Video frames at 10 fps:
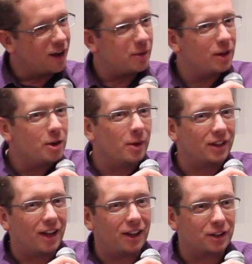I've been hearing
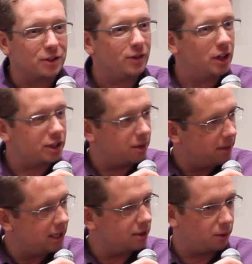about that. Like, there's various
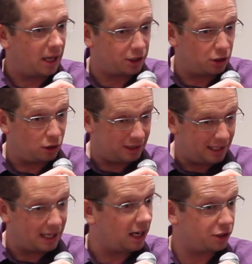committees that will actually
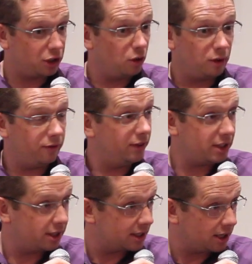go to
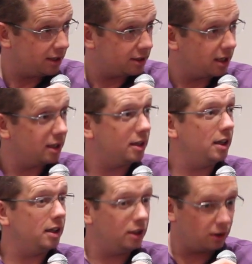visit the sites, kind of
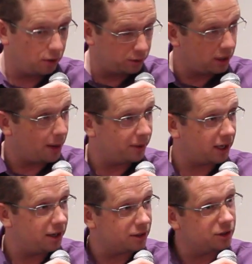thing, and go through the
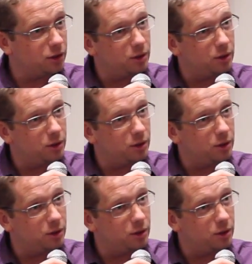applications.